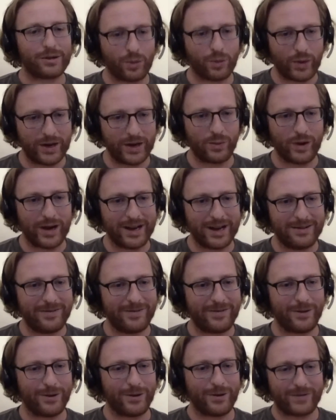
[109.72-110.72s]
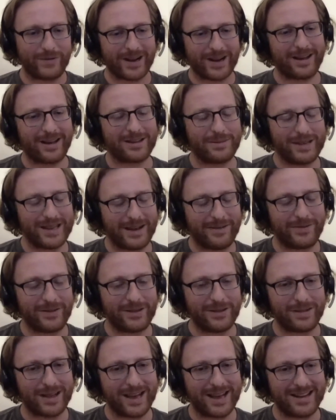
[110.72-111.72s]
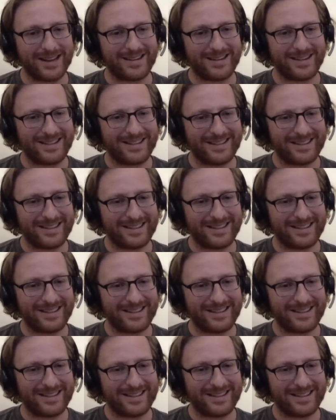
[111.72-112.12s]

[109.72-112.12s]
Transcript: So it's a win-win for customers and for the planet.